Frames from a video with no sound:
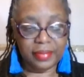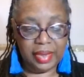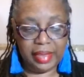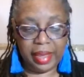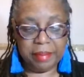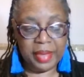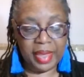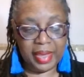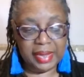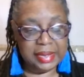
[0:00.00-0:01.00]
that
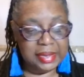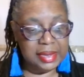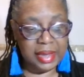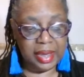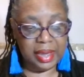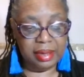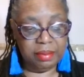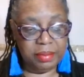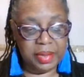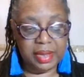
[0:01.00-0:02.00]
man is dead
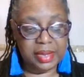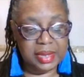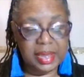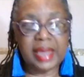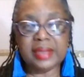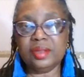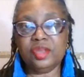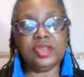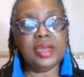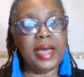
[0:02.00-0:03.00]
because he hasn't
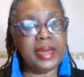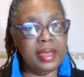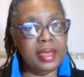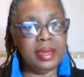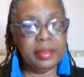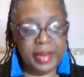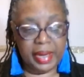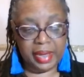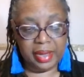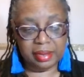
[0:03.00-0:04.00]
shot
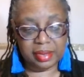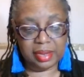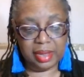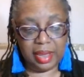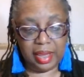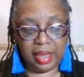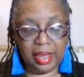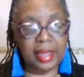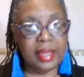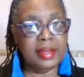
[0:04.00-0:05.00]
anybody else
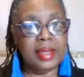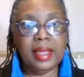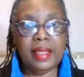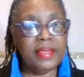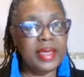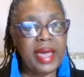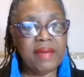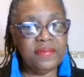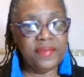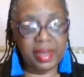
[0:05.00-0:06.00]
and they
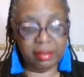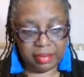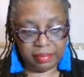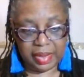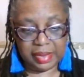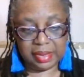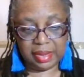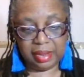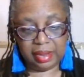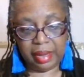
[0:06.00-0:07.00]
haven't found him. And I
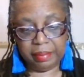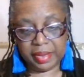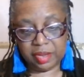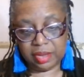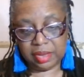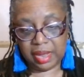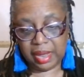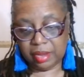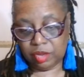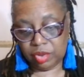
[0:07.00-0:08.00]
said, I bet she's dead.
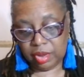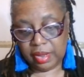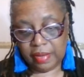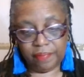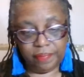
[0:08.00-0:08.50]
And sure enough,